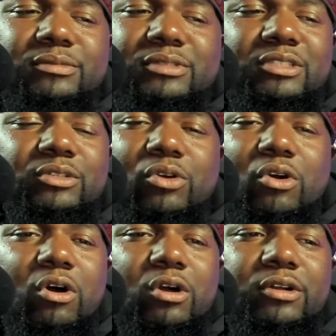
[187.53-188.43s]
So you'll
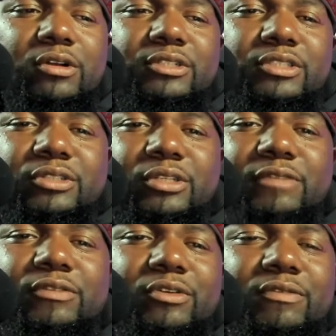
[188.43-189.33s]
call her and she'll
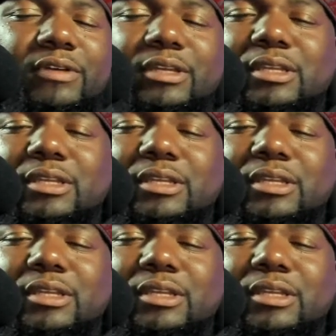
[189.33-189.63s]
give you a advice.